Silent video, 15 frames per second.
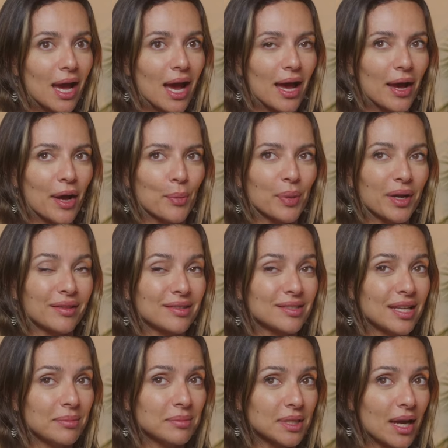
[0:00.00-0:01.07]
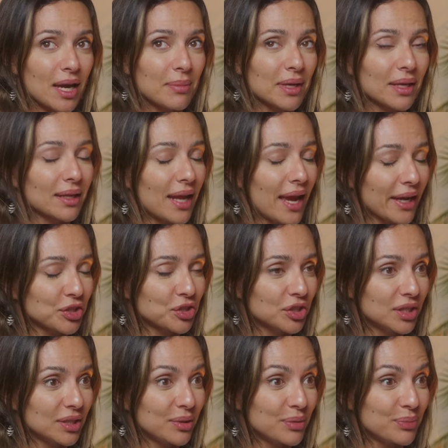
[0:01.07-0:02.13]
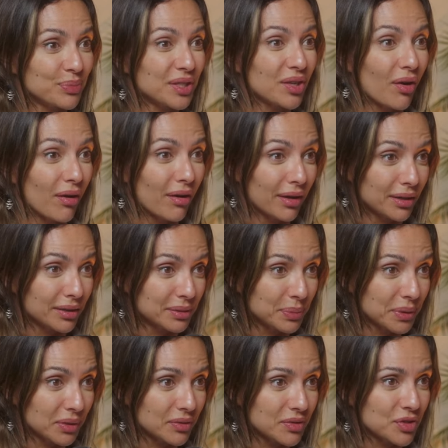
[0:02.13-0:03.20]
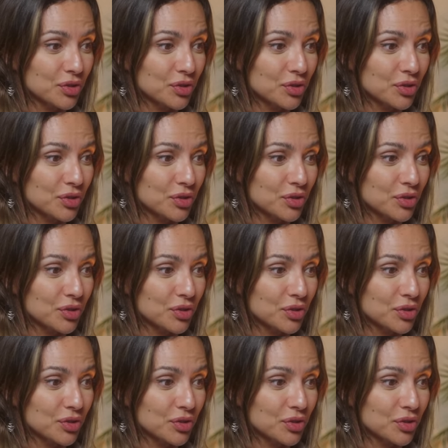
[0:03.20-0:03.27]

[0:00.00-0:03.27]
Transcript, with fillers: Um, but at the same time, it can actually be hard because mm.